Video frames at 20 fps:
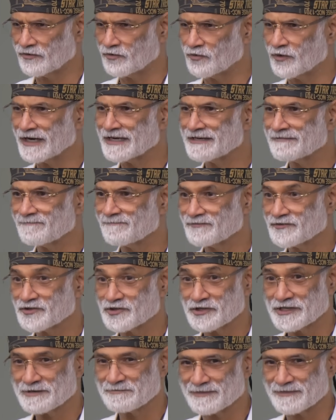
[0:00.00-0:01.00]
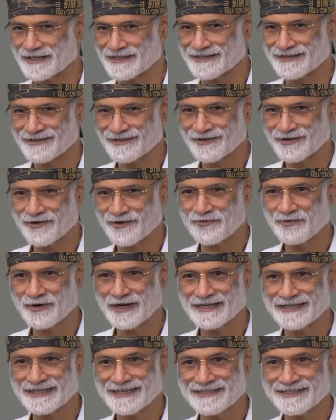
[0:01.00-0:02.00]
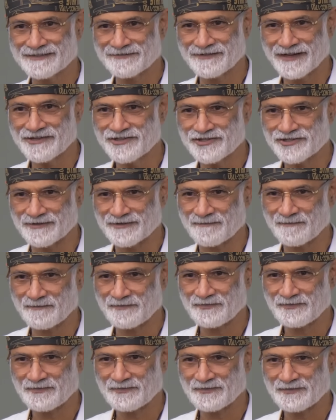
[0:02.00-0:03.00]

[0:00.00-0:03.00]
one treatment, or one intervention